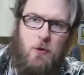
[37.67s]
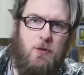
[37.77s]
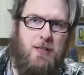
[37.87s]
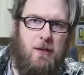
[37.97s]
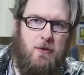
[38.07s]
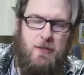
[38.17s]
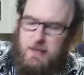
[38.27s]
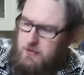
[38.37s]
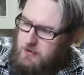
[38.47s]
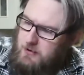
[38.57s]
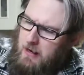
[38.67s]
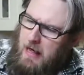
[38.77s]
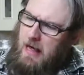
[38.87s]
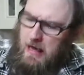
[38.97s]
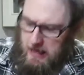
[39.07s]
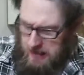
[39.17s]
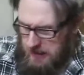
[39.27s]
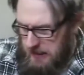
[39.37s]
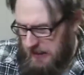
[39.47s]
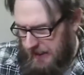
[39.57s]
sticker seal, just
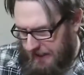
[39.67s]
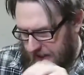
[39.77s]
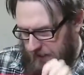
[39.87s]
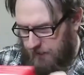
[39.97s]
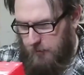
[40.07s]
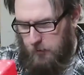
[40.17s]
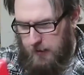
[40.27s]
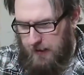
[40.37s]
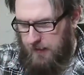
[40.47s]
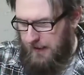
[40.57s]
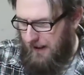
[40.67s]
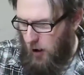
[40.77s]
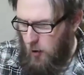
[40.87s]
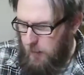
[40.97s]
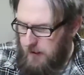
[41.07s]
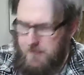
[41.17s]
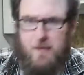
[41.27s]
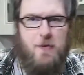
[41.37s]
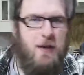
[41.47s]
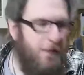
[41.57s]
nice. Pull that thing open. I've
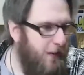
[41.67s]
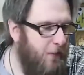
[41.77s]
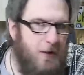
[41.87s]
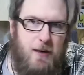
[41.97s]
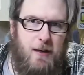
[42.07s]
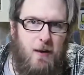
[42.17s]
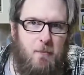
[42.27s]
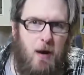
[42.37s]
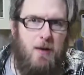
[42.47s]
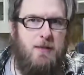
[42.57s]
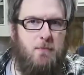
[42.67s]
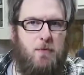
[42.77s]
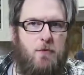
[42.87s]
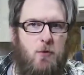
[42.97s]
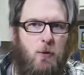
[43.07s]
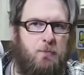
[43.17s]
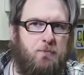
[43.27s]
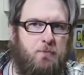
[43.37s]
never done an unboxing before.